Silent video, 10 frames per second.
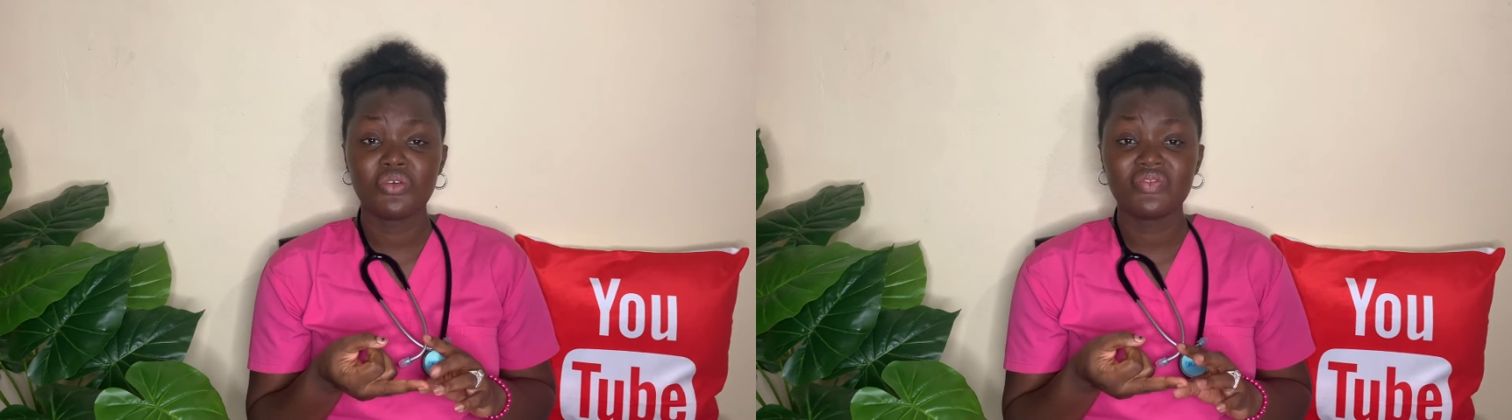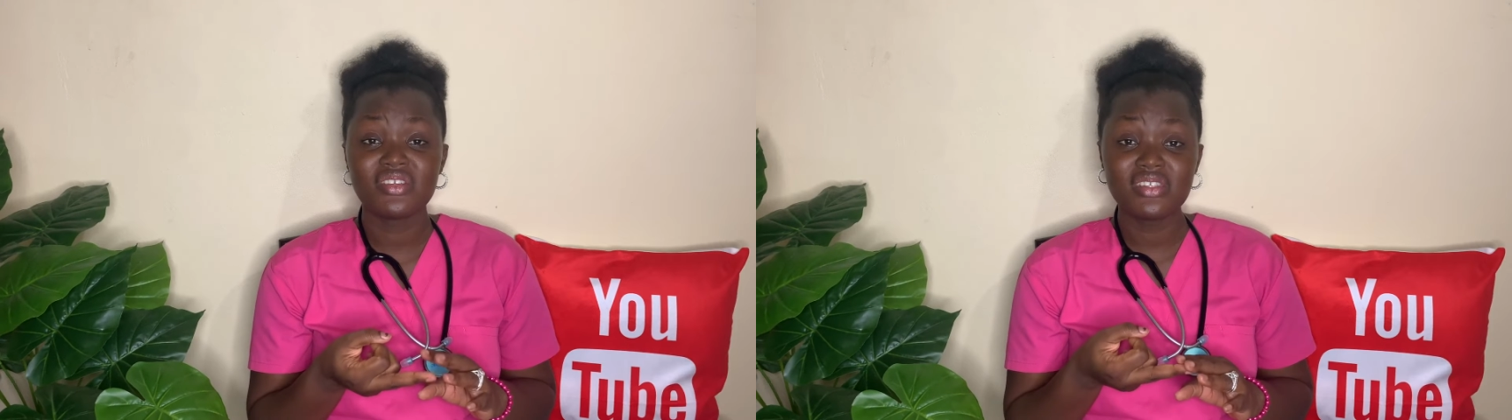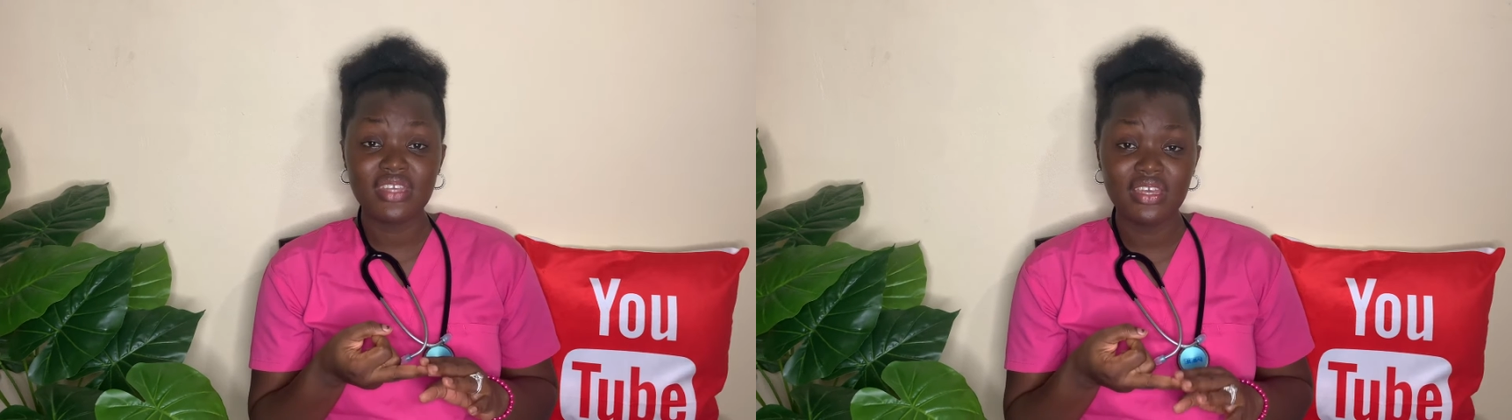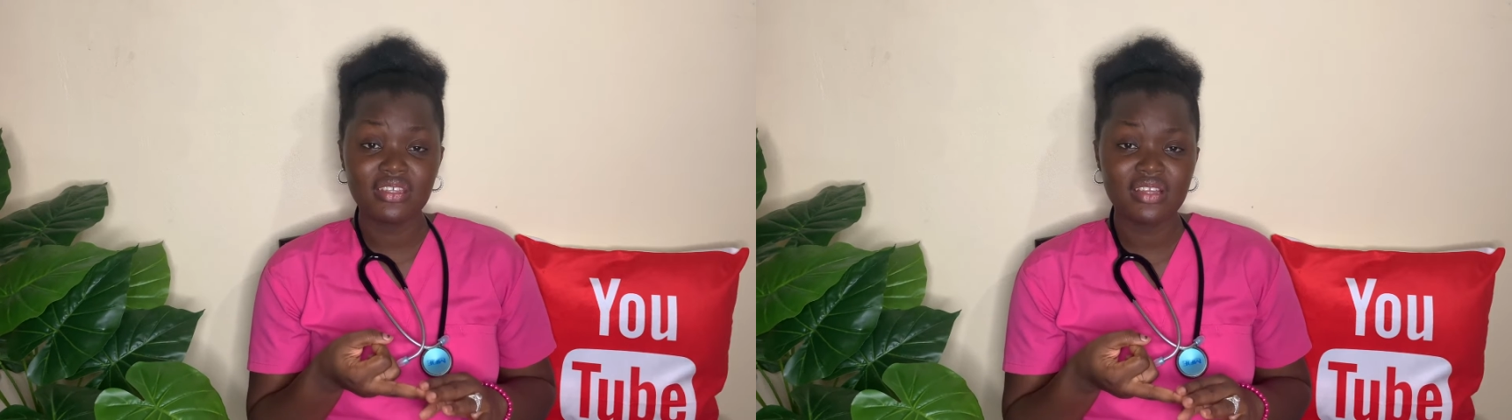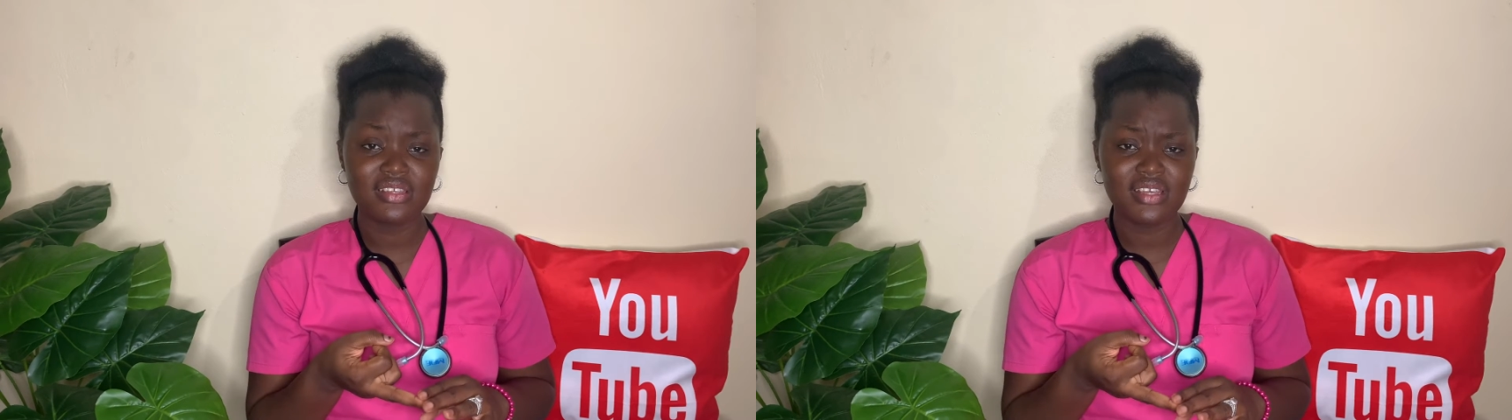of the skin,
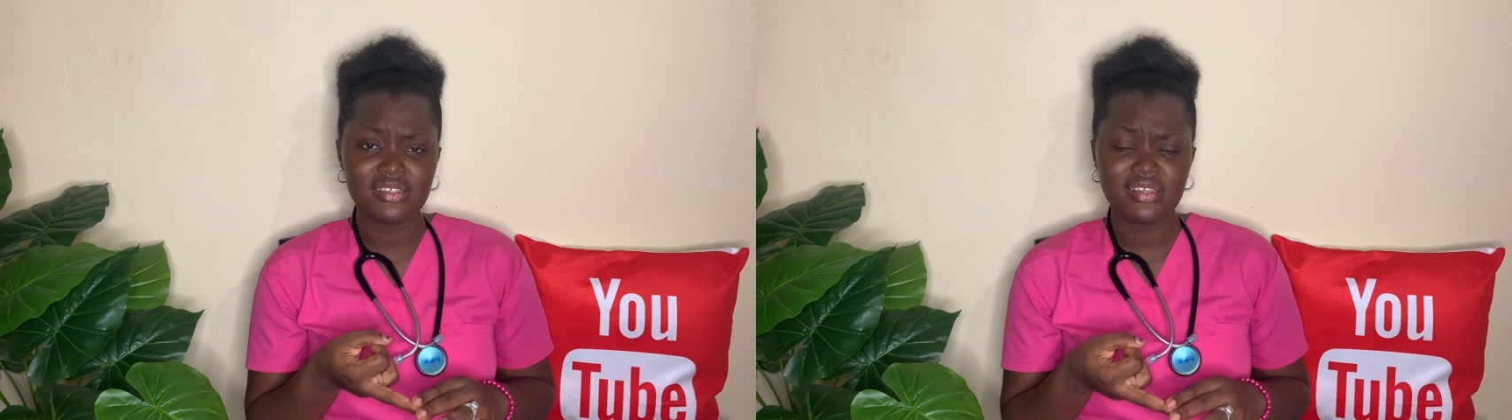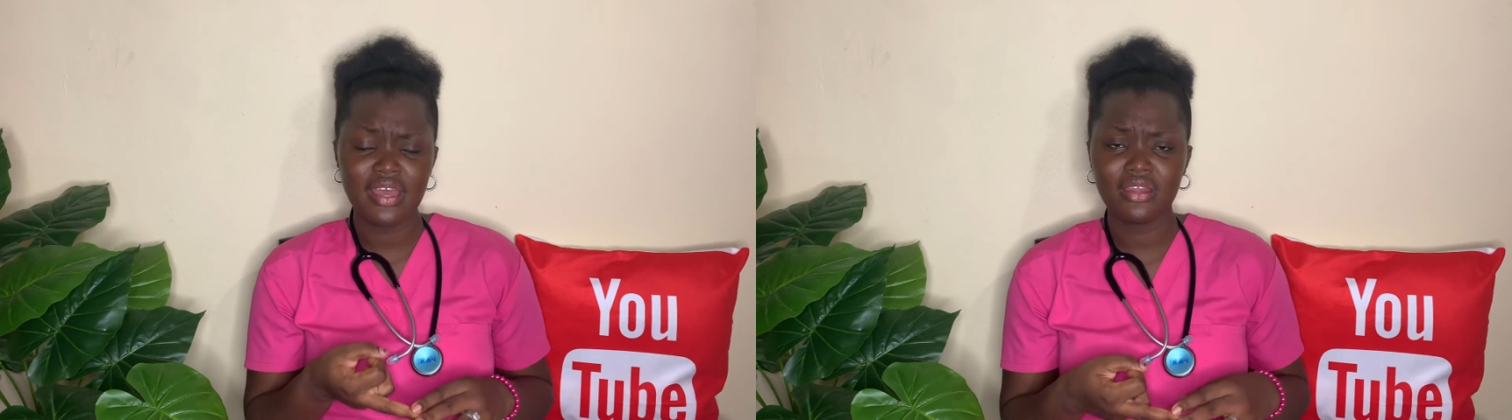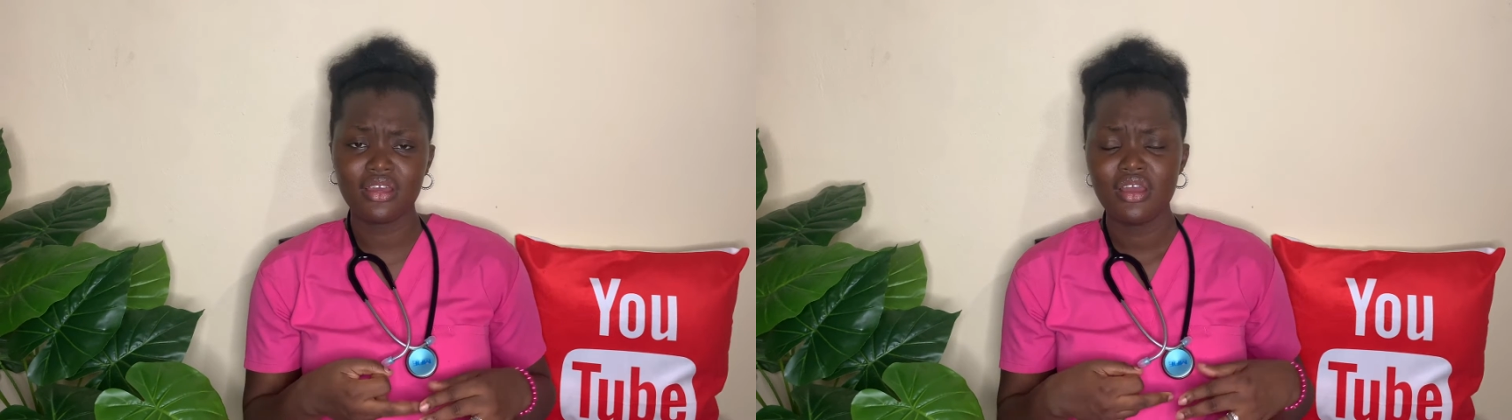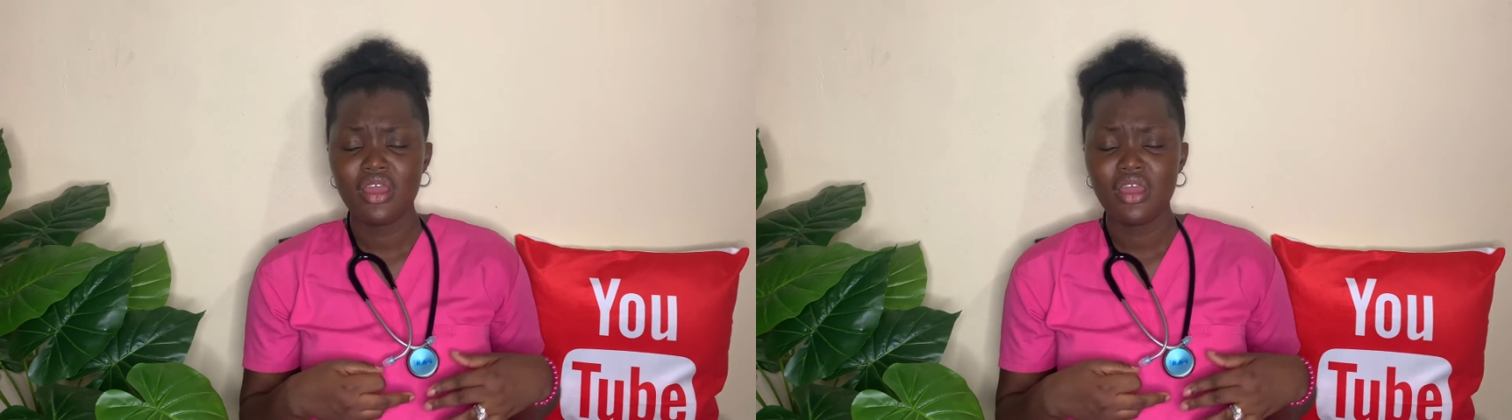as I said,